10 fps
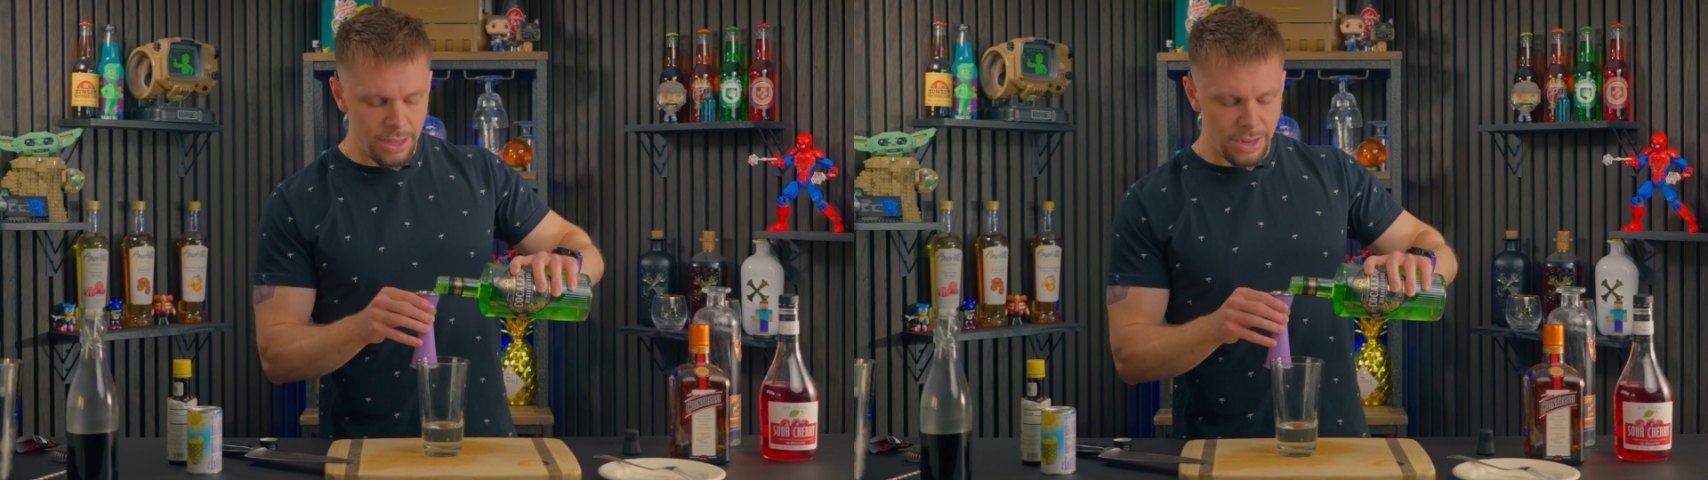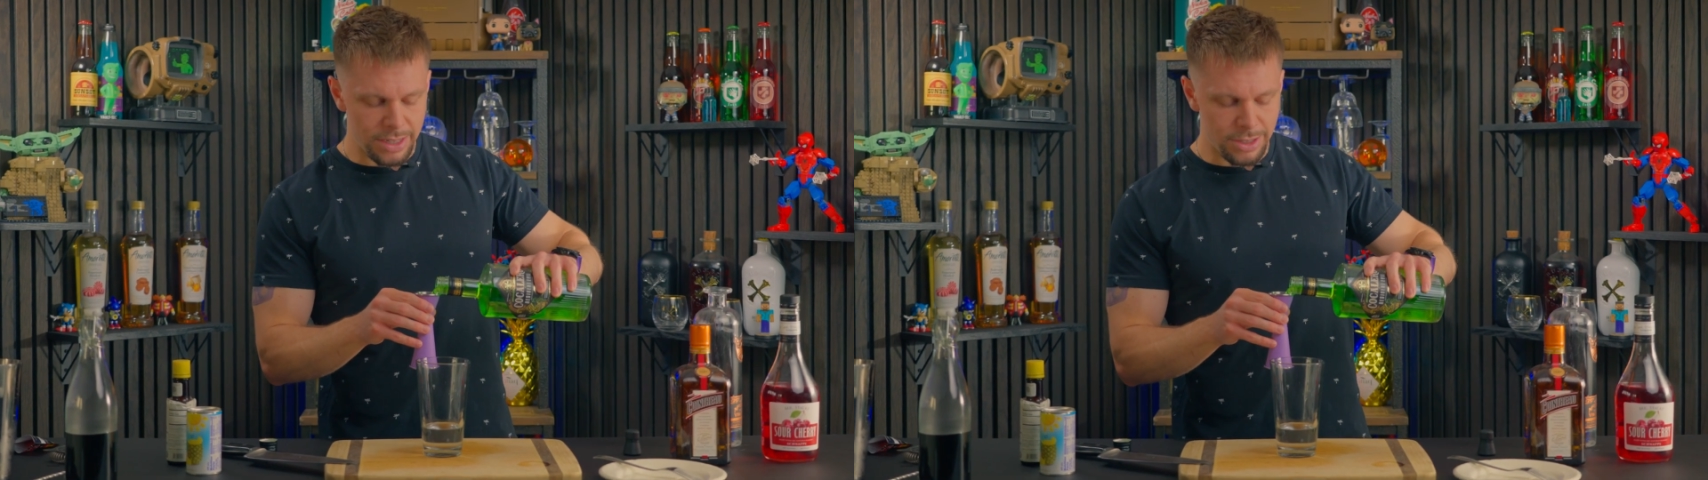
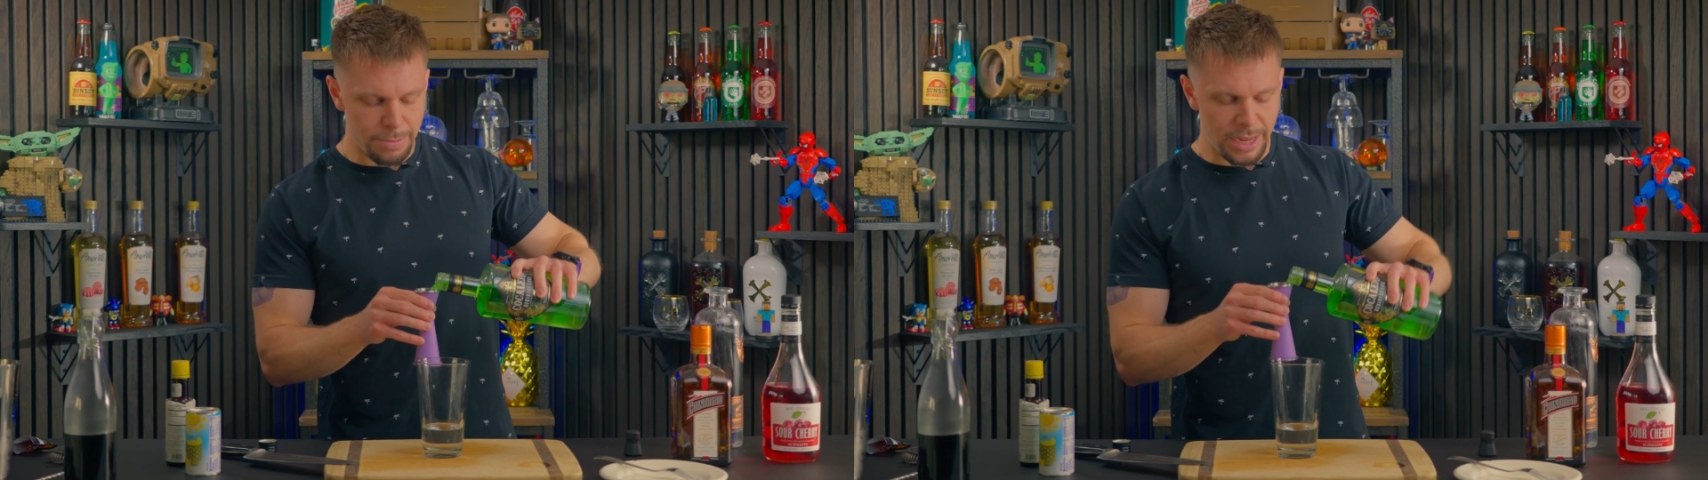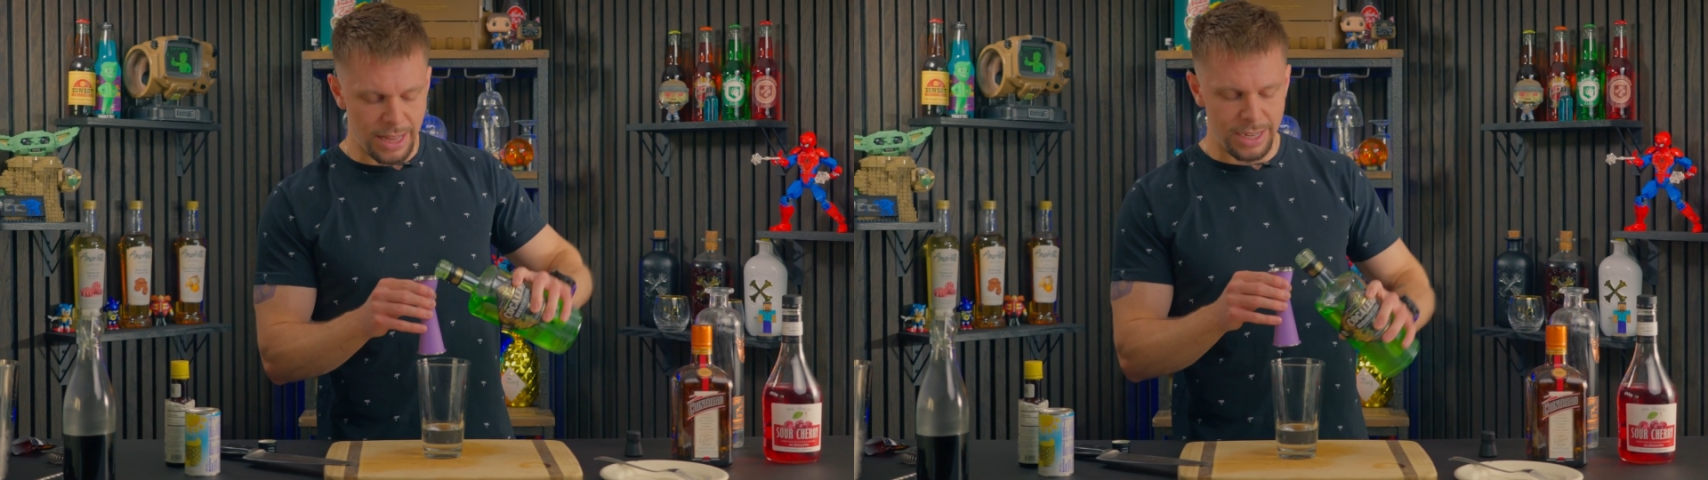You guys know
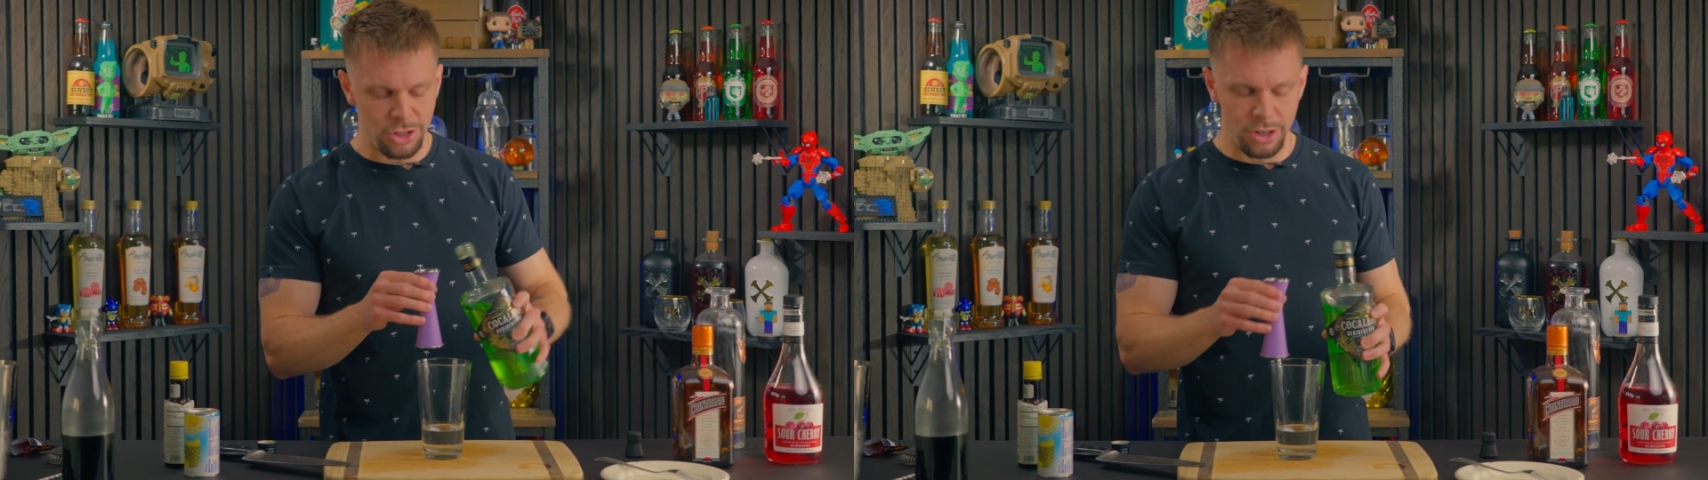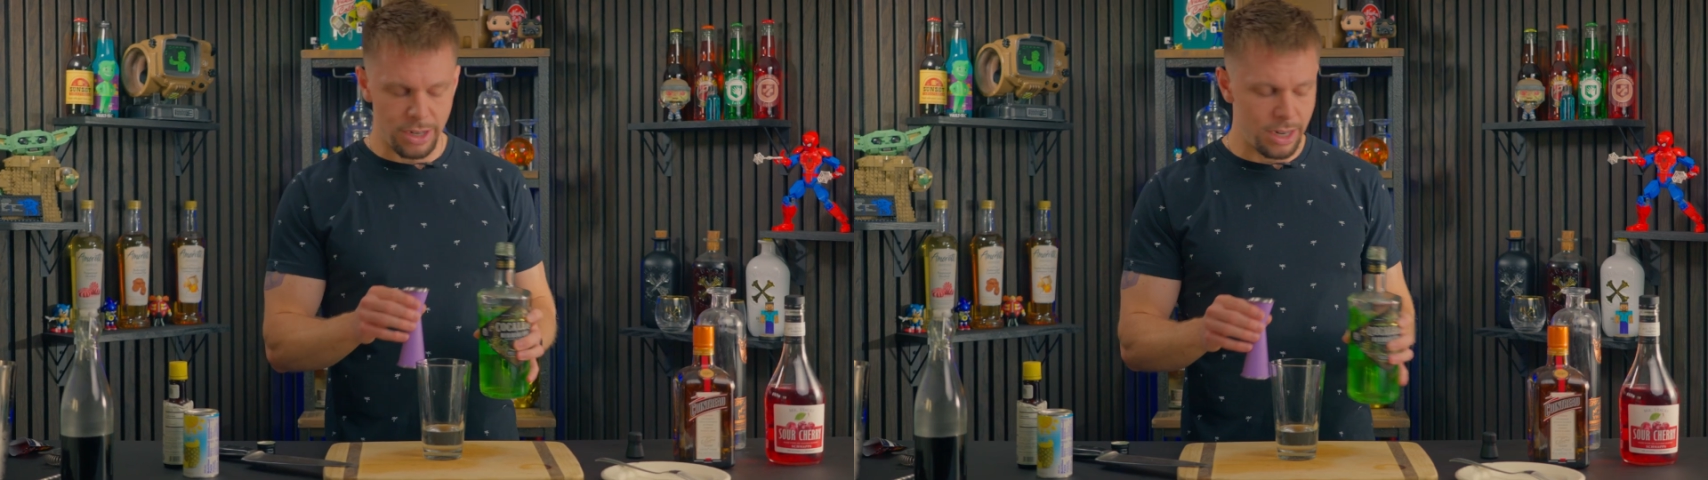me, I like
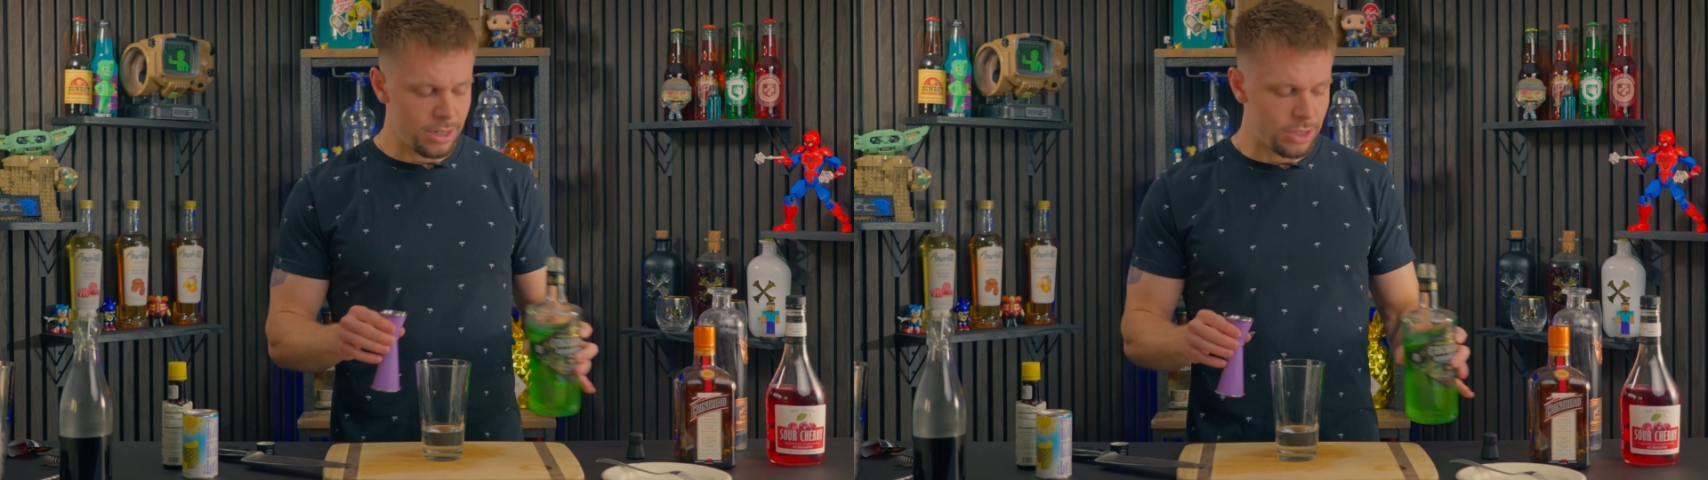sugar,